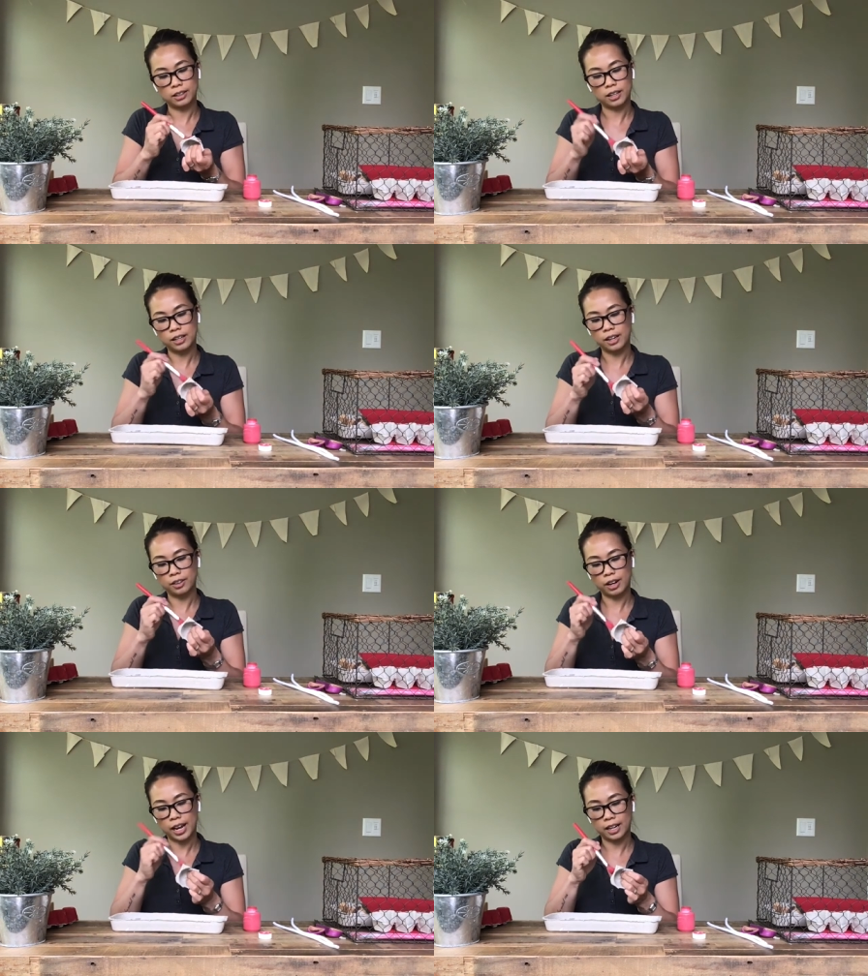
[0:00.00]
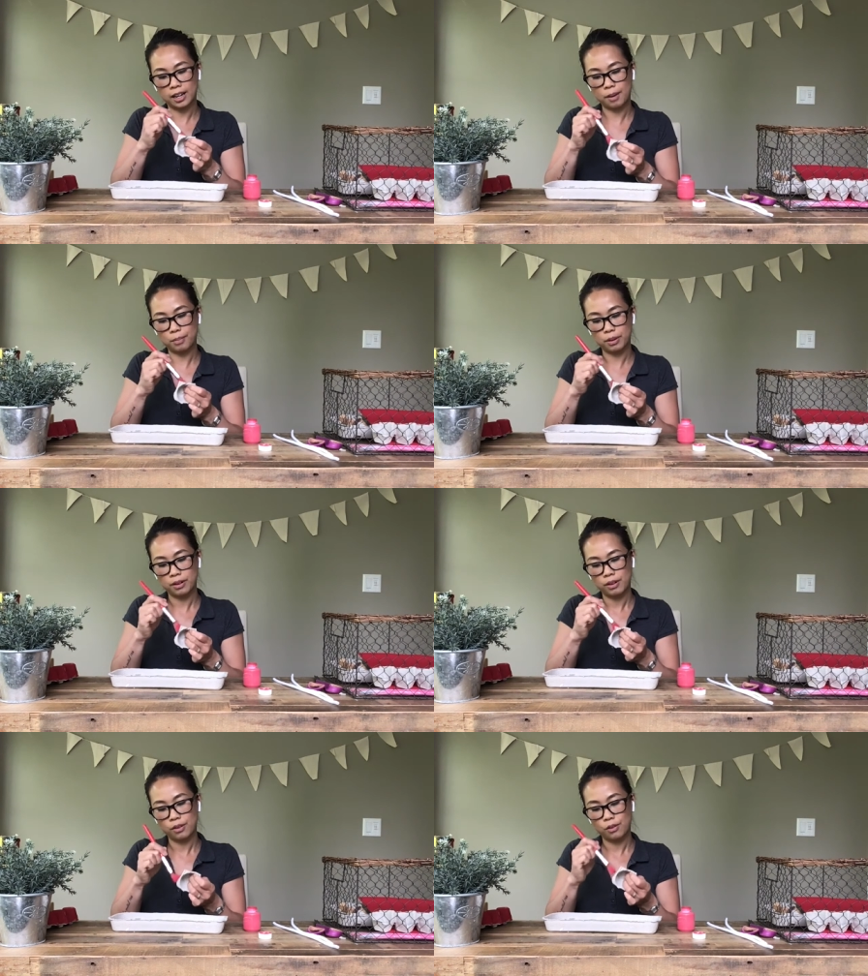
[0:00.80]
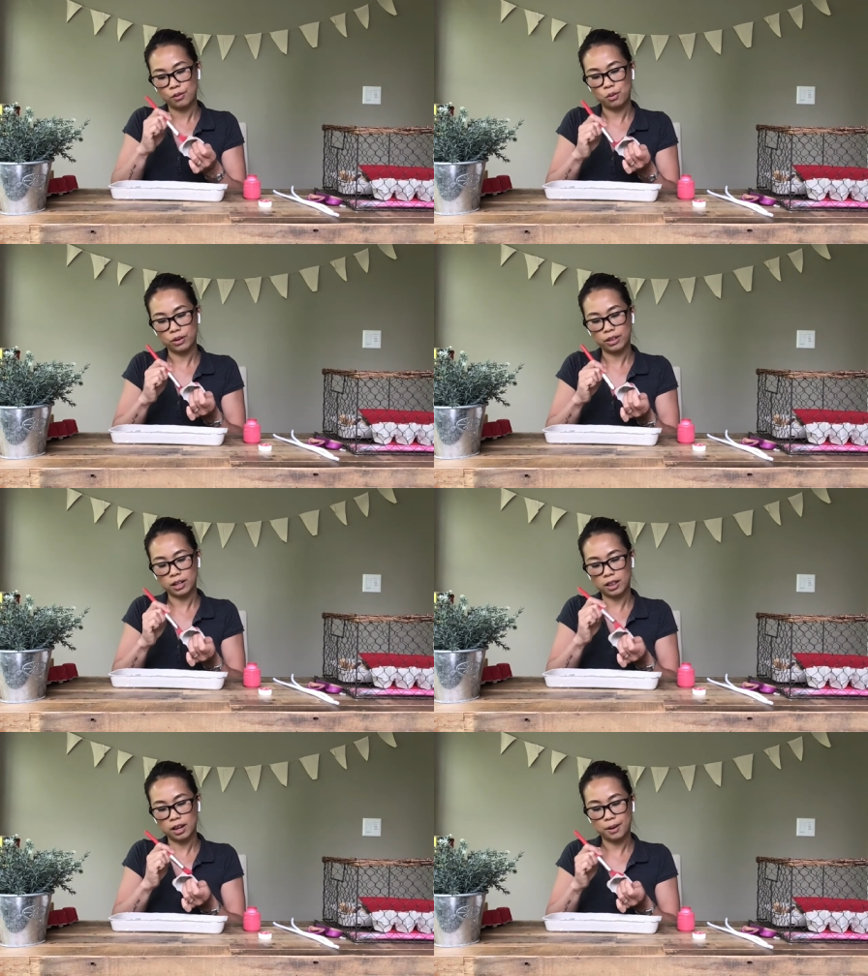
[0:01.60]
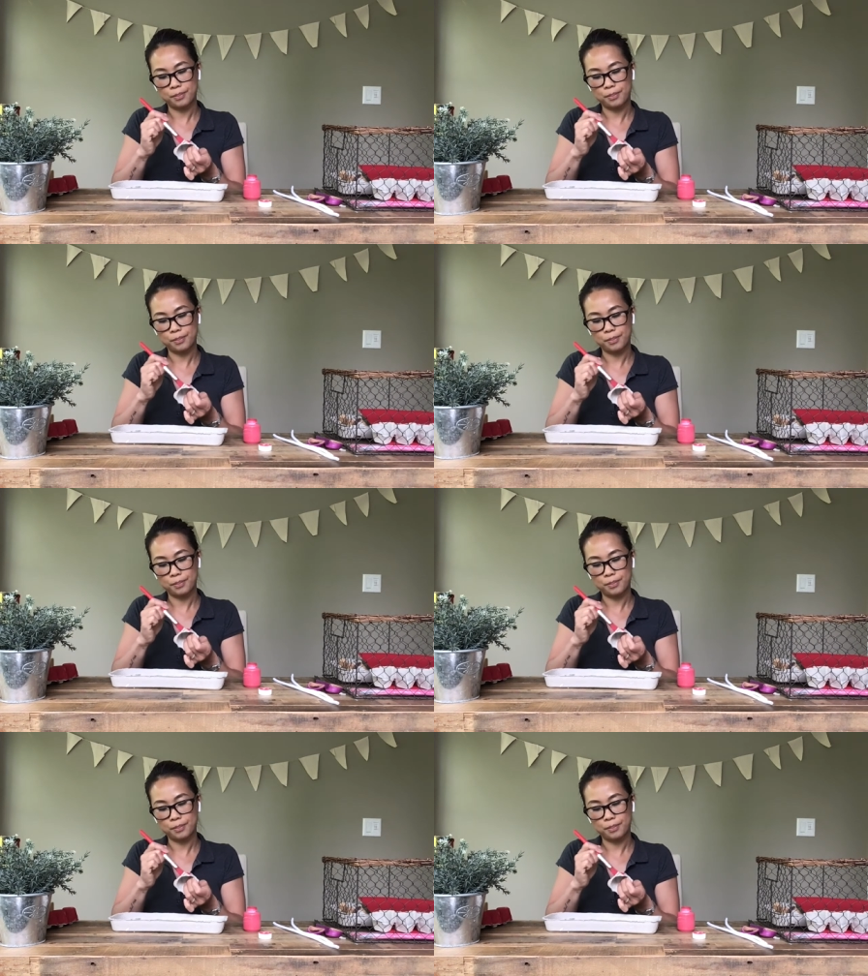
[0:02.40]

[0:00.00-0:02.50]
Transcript: another egg cup for the claw.